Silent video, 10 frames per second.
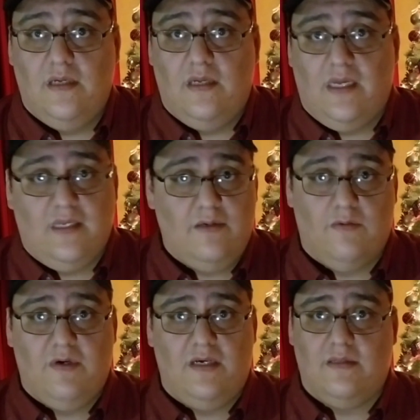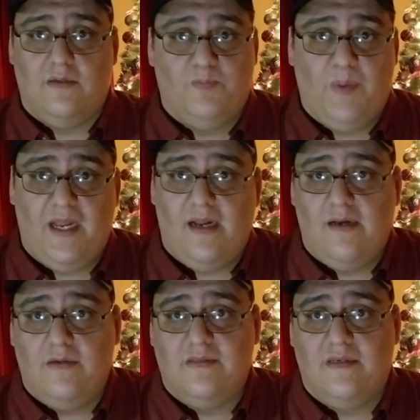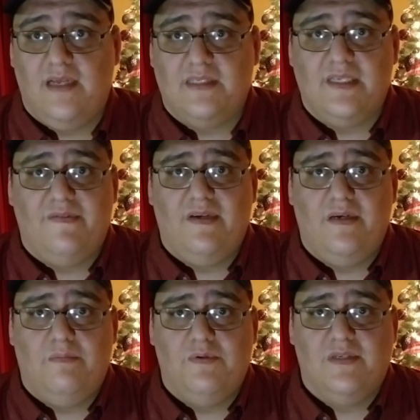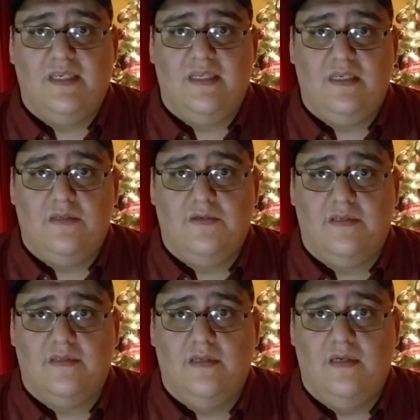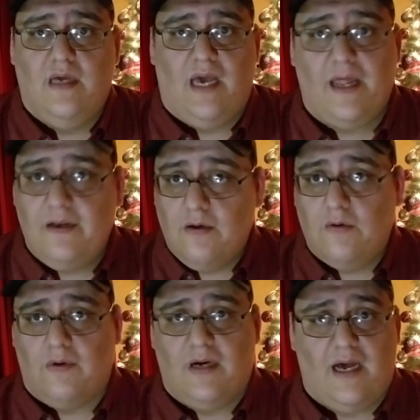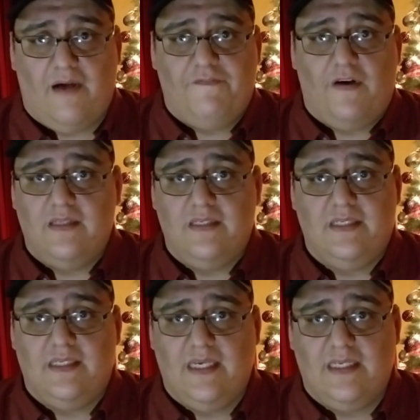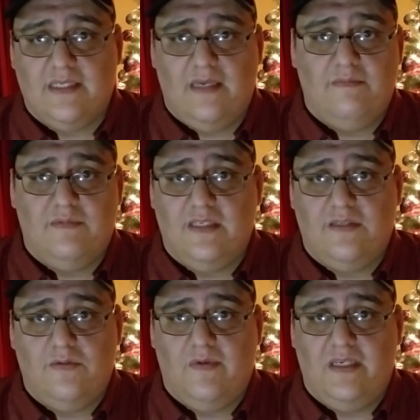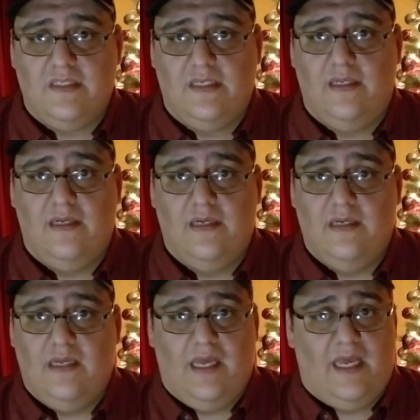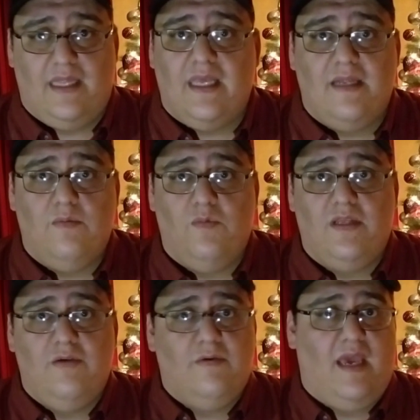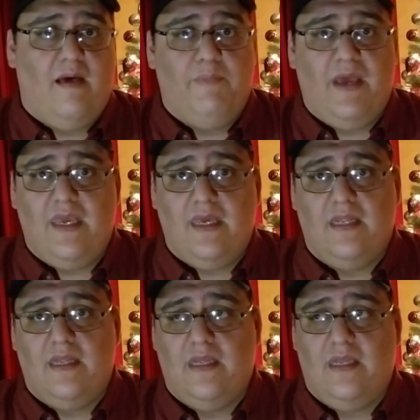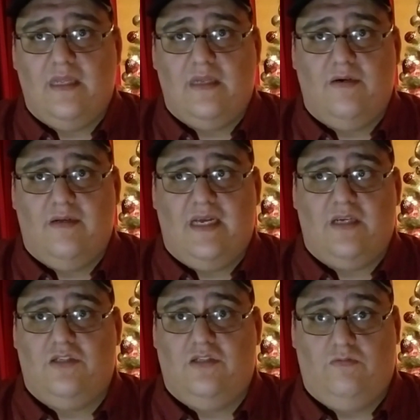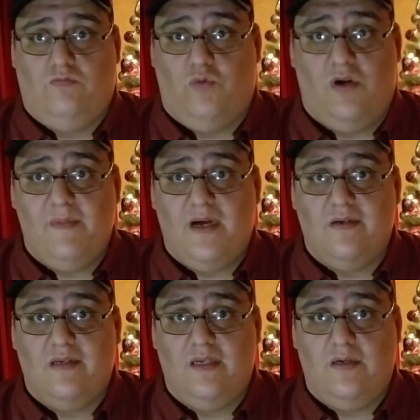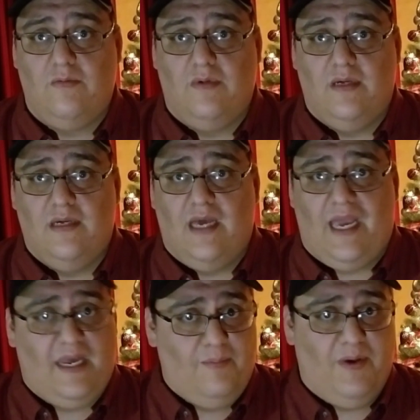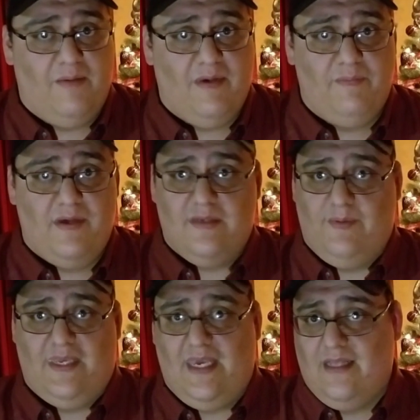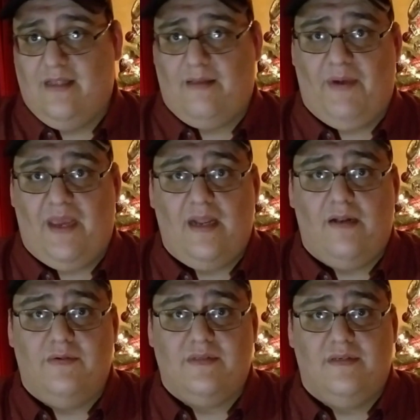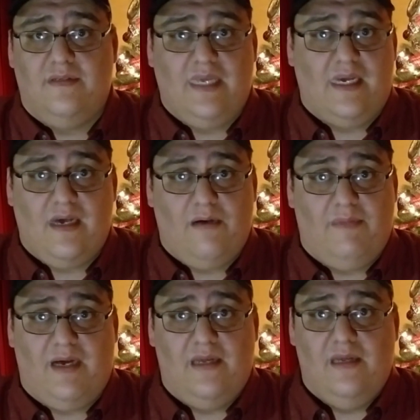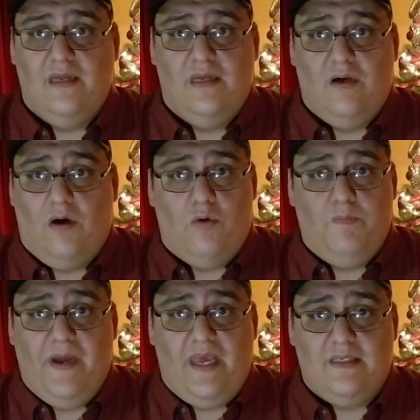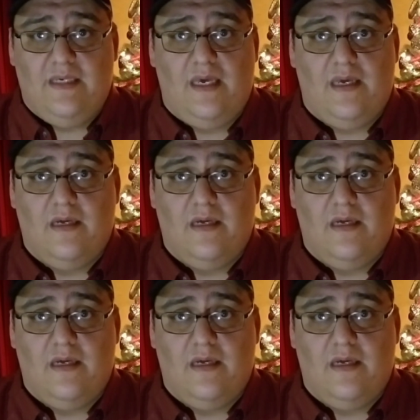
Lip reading: And you know what? Those payday loans, they're like 700% interest. I know. I've fallen into that same situation. And then when you can't pay it and you're like, what am I going to do? I got to pay my bills, but yet the payday loan is going to take out my whole paycheck.